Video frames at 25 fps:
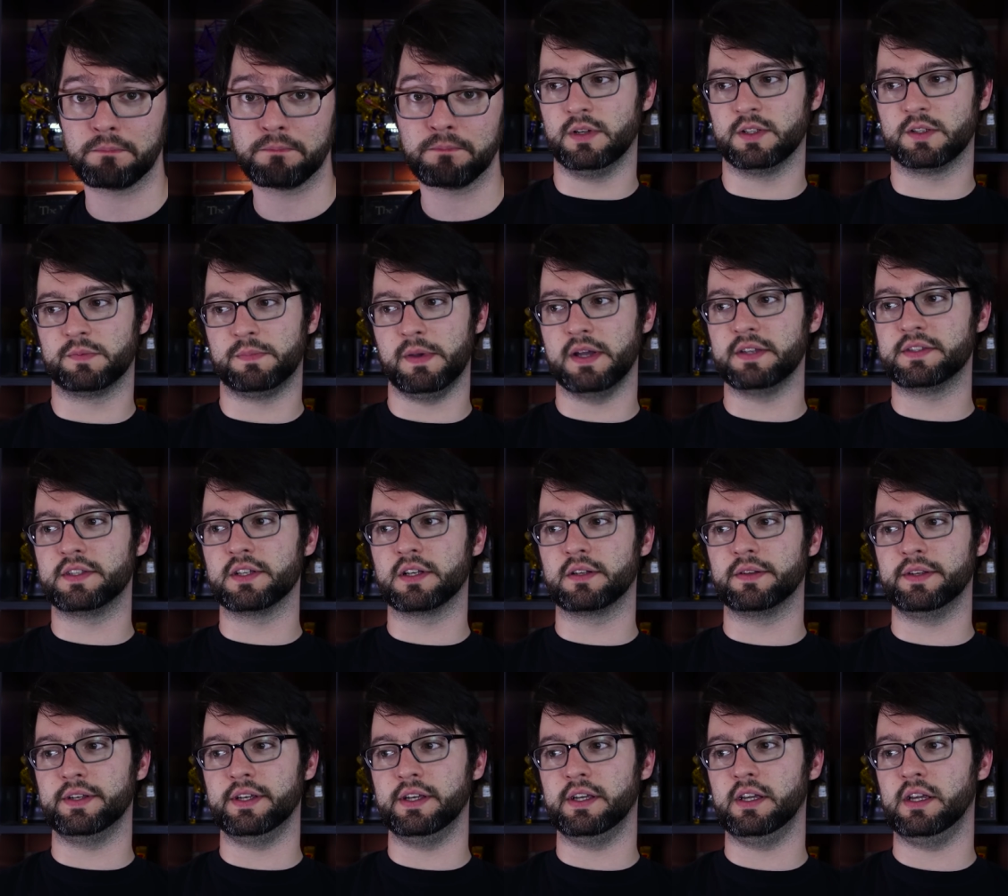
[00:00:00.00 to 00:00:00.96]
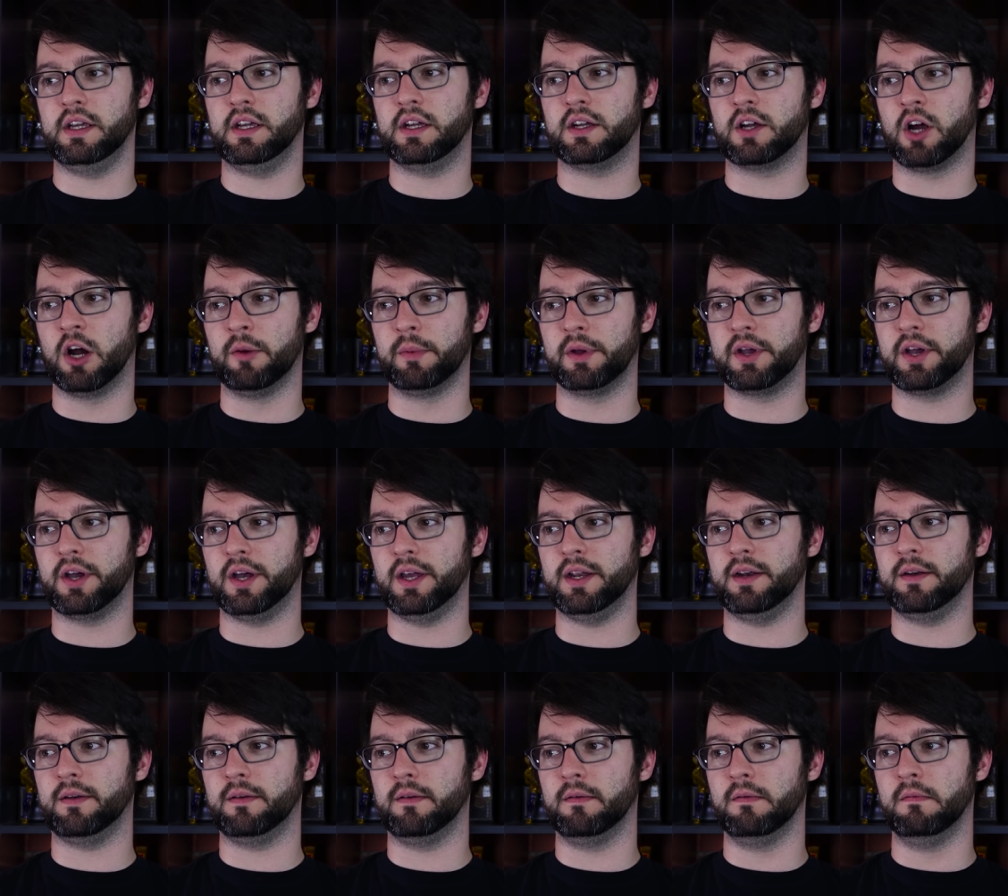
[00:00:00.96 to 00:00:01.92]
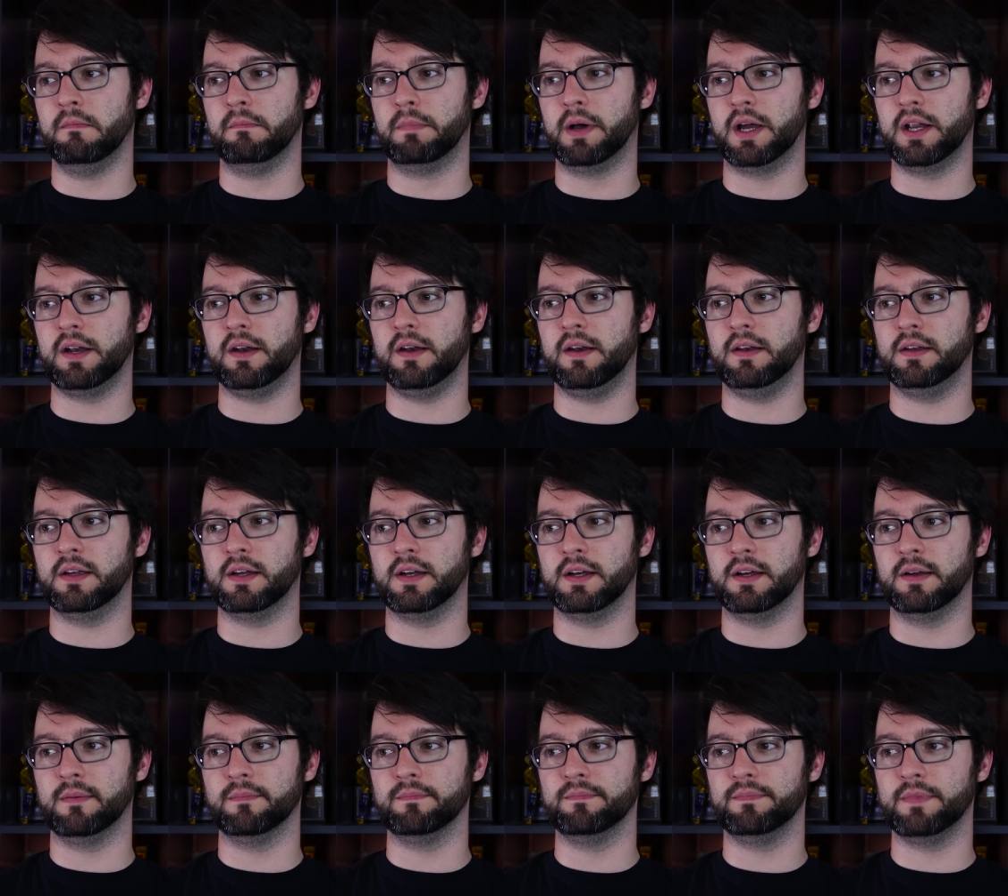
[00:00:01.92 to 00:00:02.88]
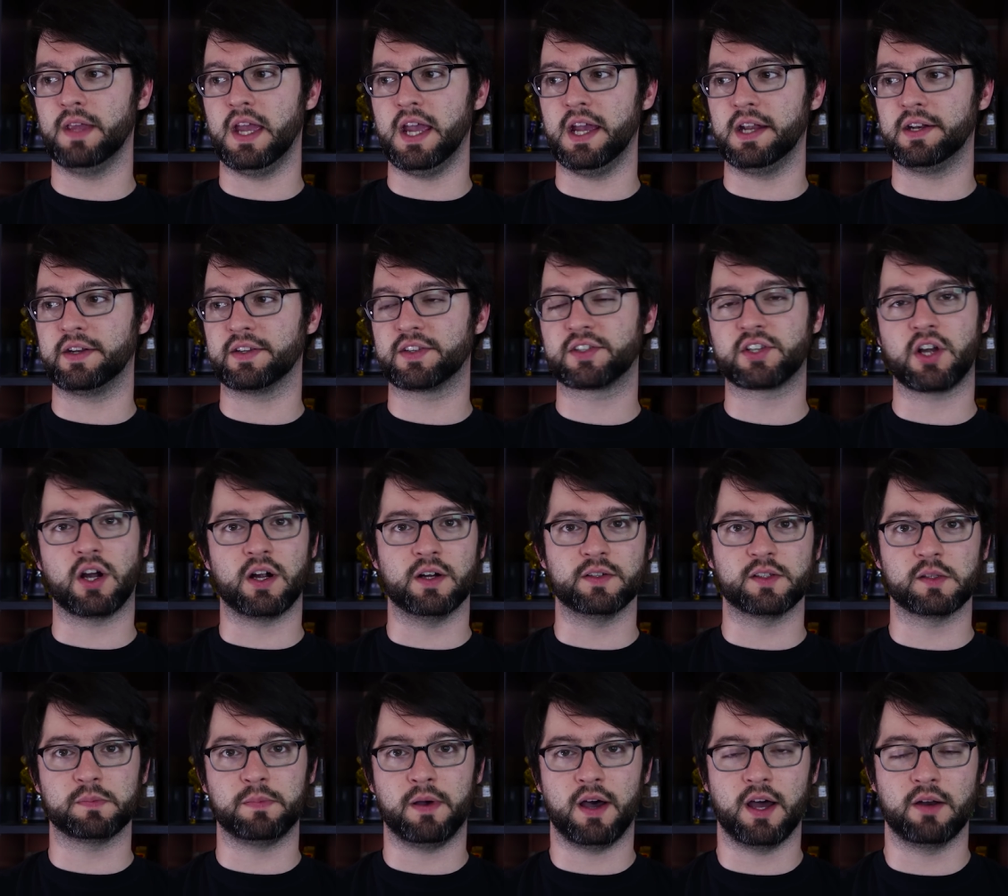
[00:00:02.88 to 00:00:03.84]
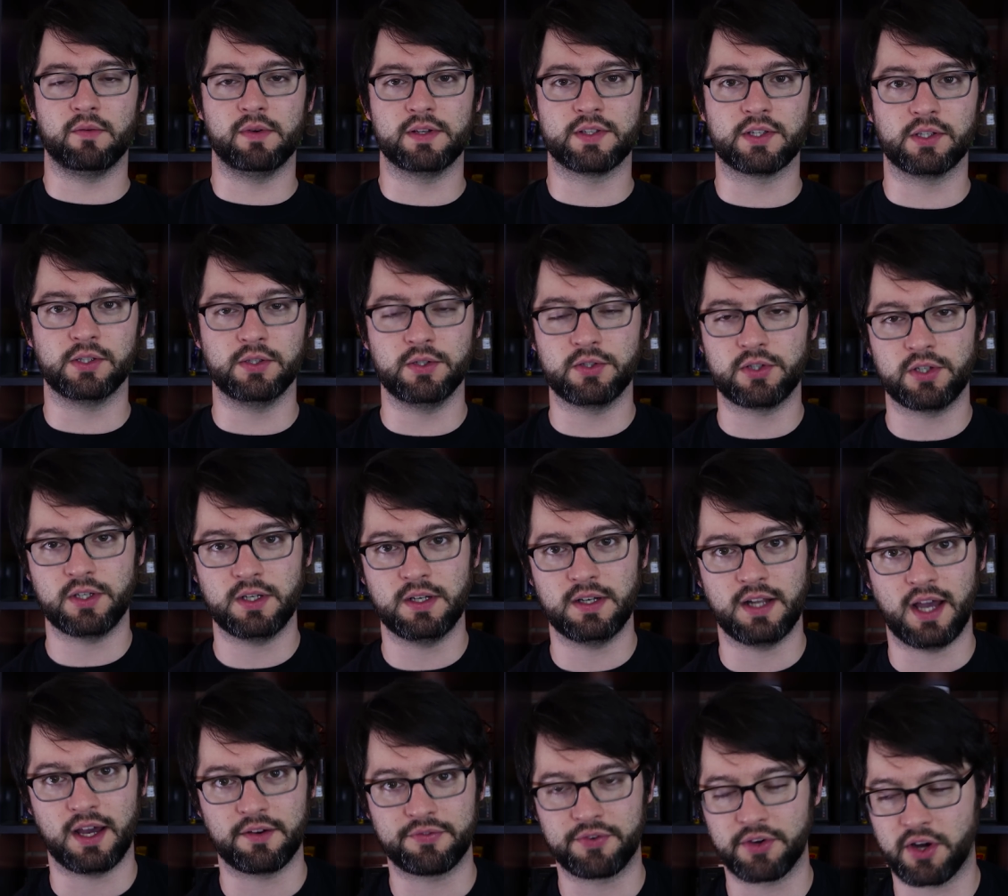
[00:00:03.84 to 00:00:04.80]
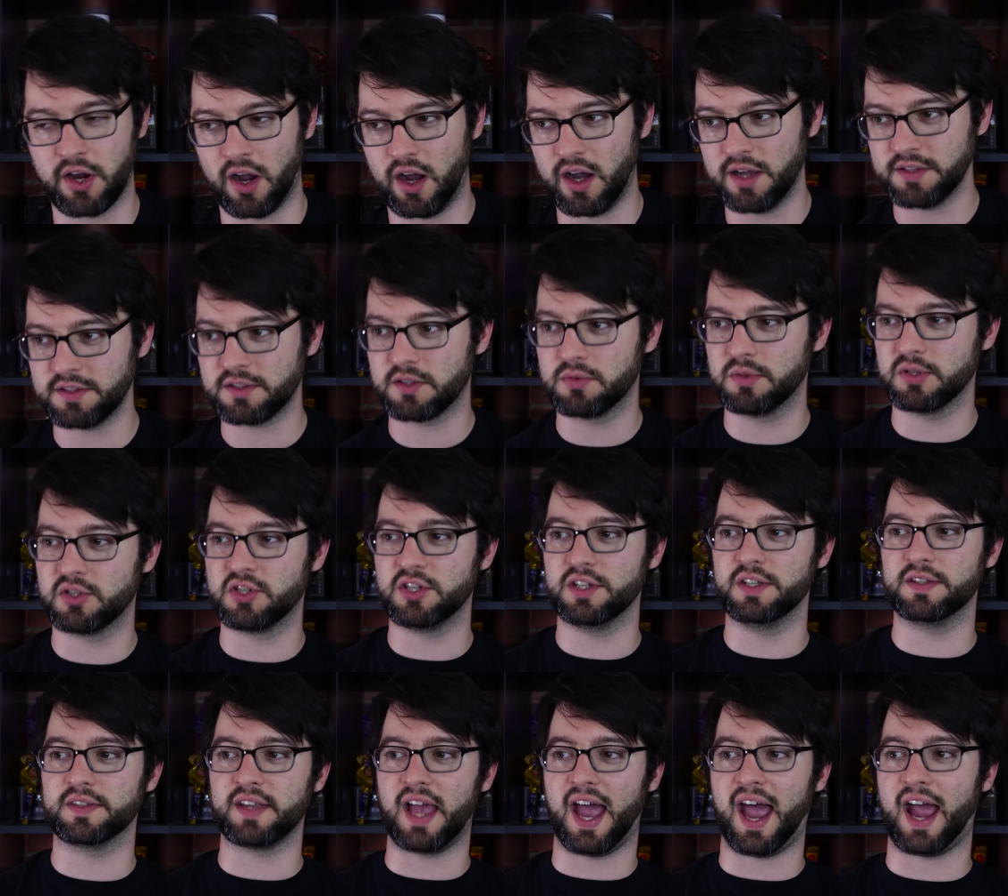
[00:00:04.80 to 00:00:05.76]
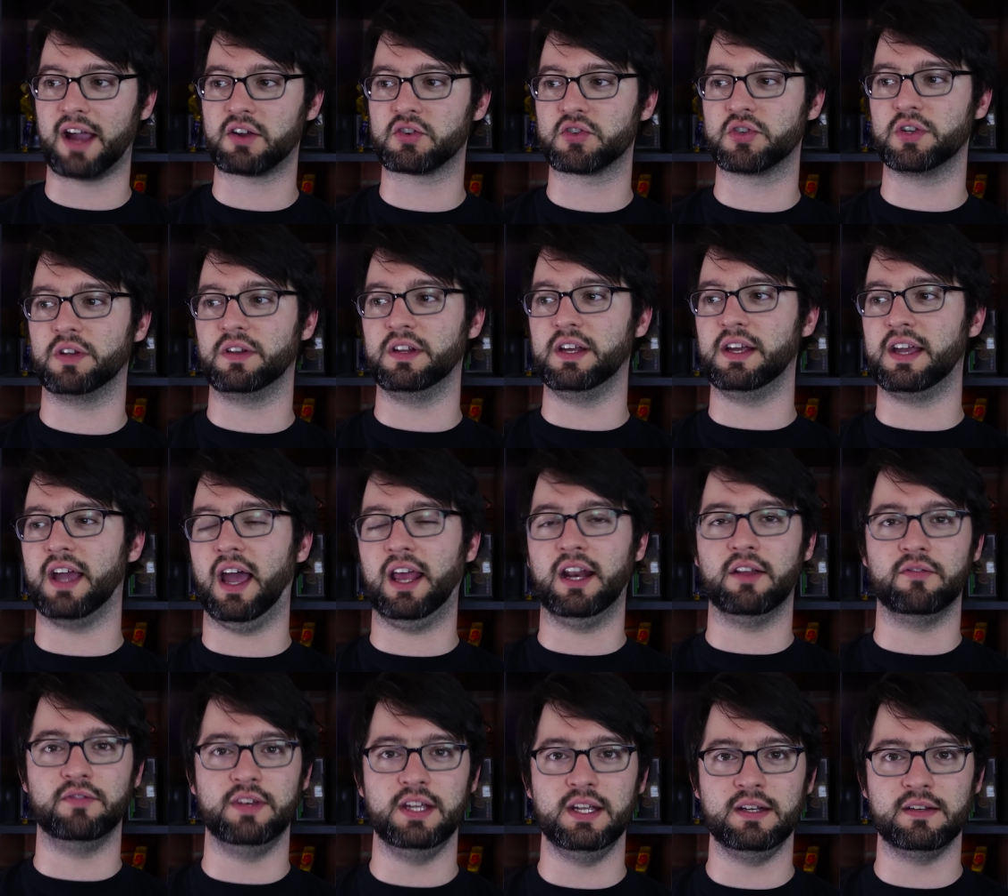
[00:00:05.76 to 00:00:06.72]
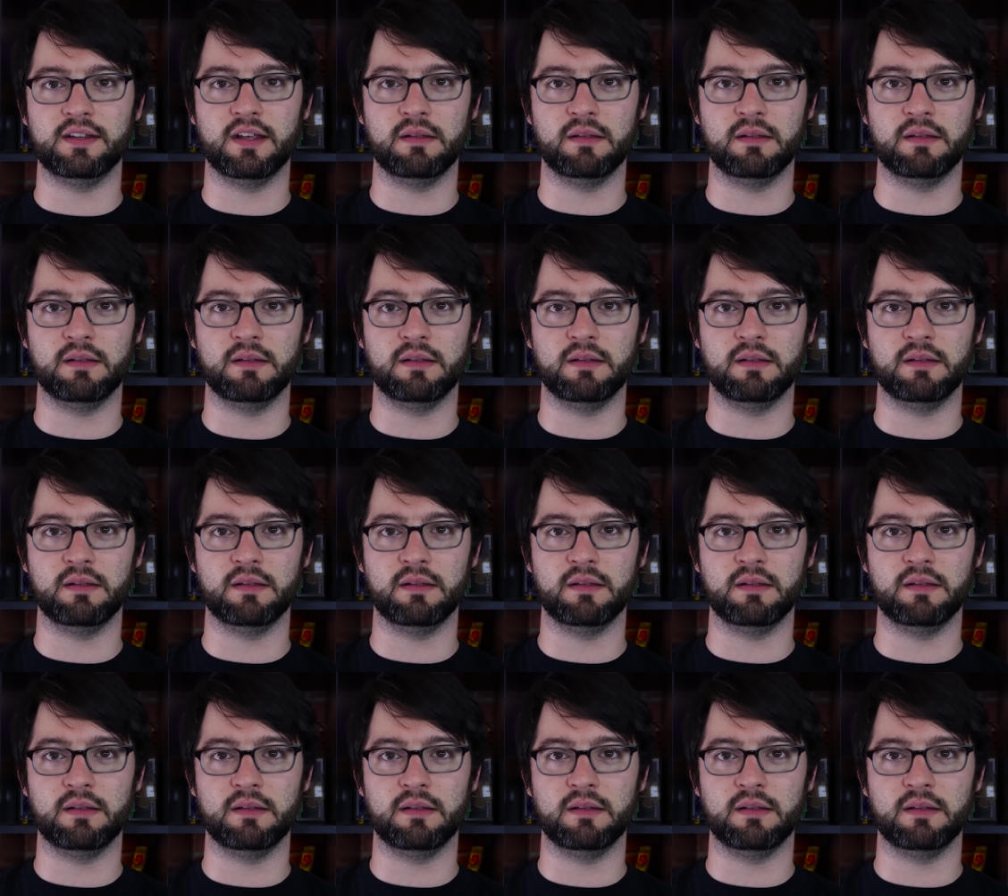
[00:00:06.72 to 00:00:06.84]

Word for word: It's basically Karma Cut, But it discards upon resolution, not for cost, which is actually kind of neat.